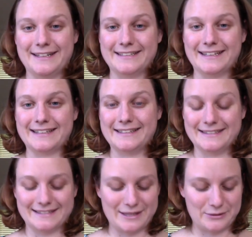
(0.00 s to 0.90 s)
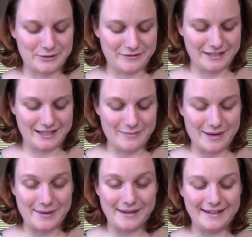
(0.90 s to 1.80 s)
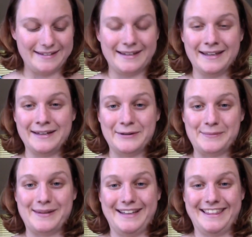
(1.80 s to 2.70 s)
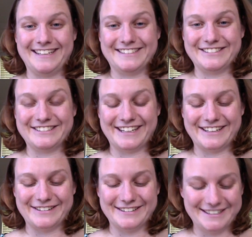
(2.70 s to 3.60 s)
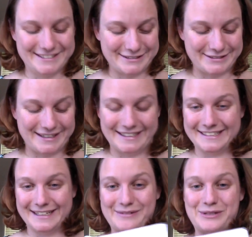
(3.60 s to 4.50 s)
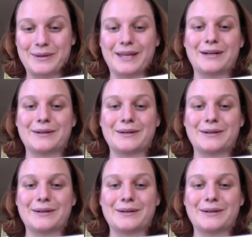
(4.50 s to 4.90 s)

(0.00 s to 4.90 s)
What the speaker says: exactly as I thought of it in my mind, and not many things do that, so I didn't have to tweak it at